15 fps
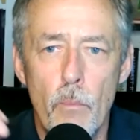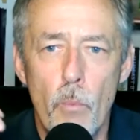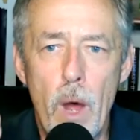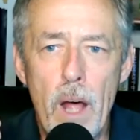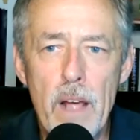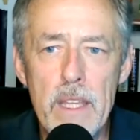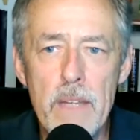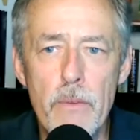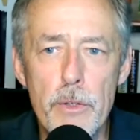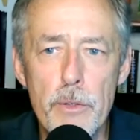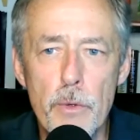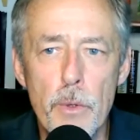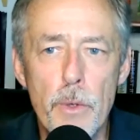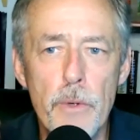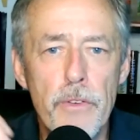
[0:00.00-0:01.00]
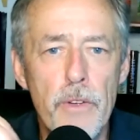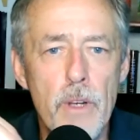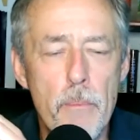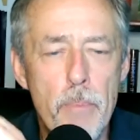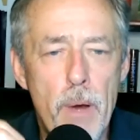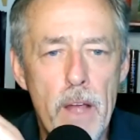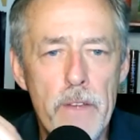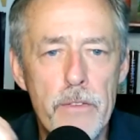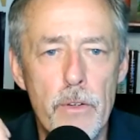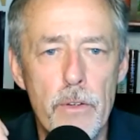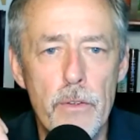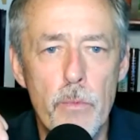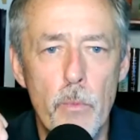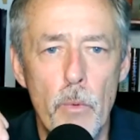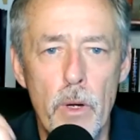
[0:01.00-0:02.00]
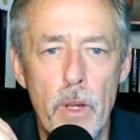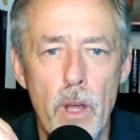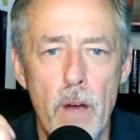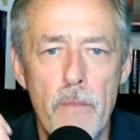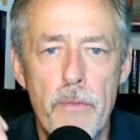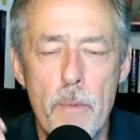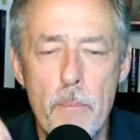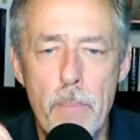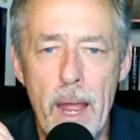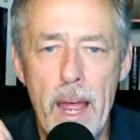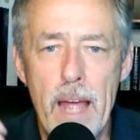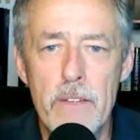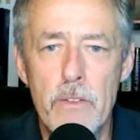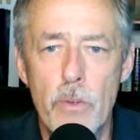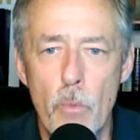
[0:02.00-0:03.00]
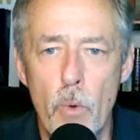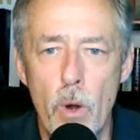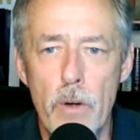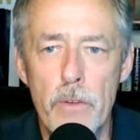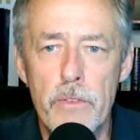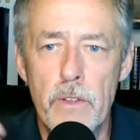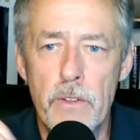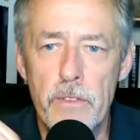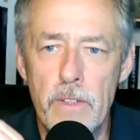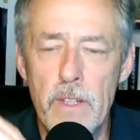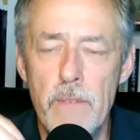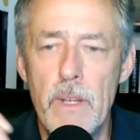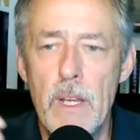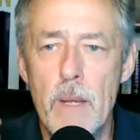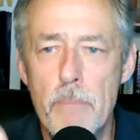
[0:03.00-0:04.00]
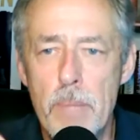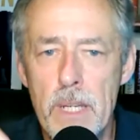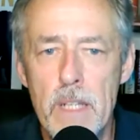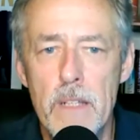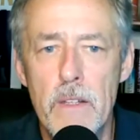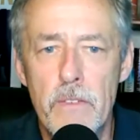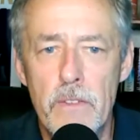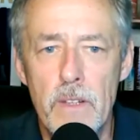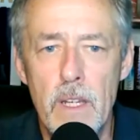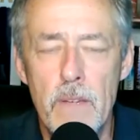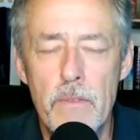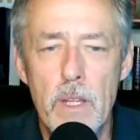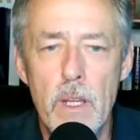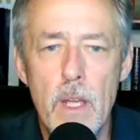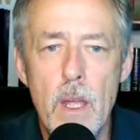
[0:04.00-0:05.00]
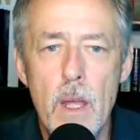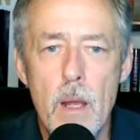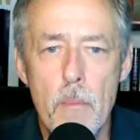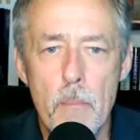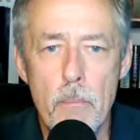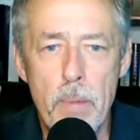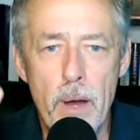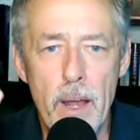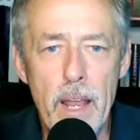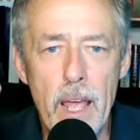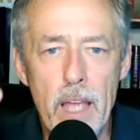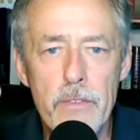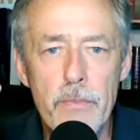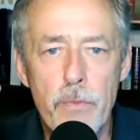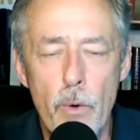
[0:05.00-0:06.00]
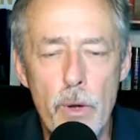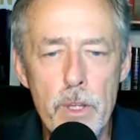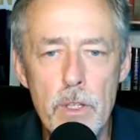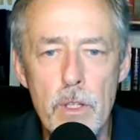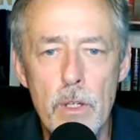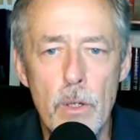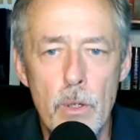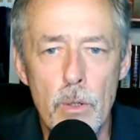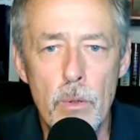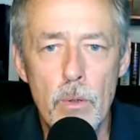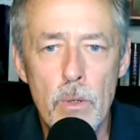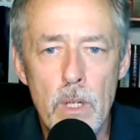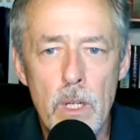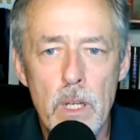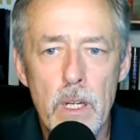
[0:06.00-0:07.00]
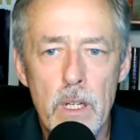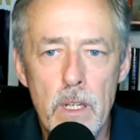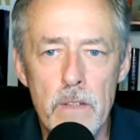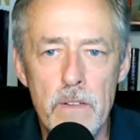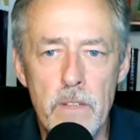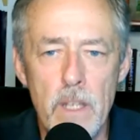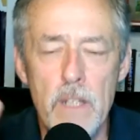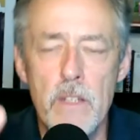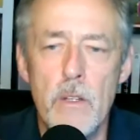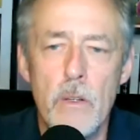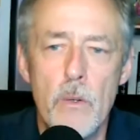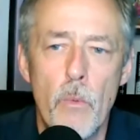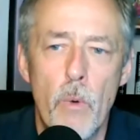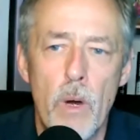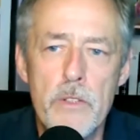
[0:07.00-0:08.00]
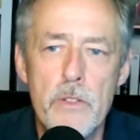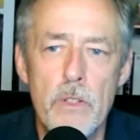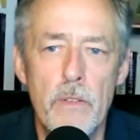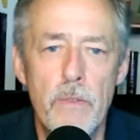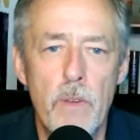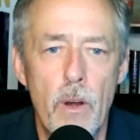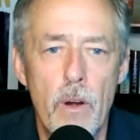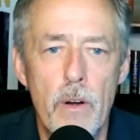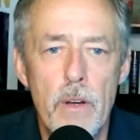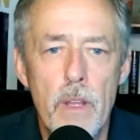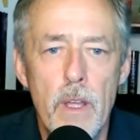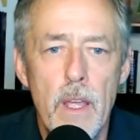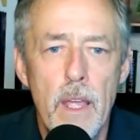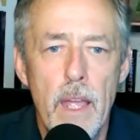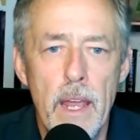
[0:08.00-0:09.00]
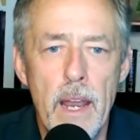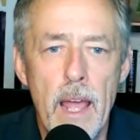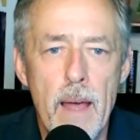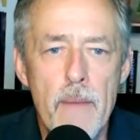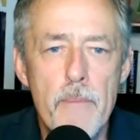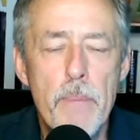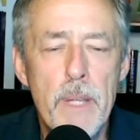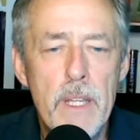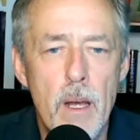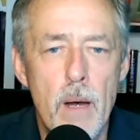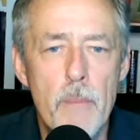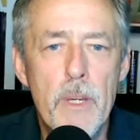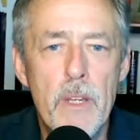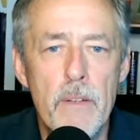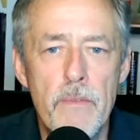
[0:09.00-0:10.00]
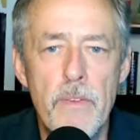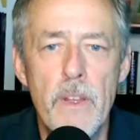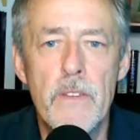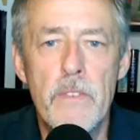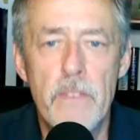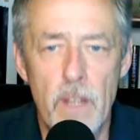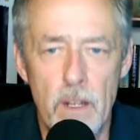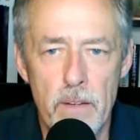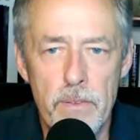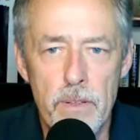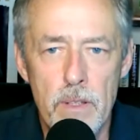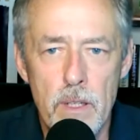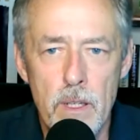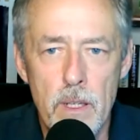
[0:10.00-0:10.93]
While evildoers and impostors will go from bad to worse, deceiving and being deceived, but as for you, continue in what you have learned and have become convinced of,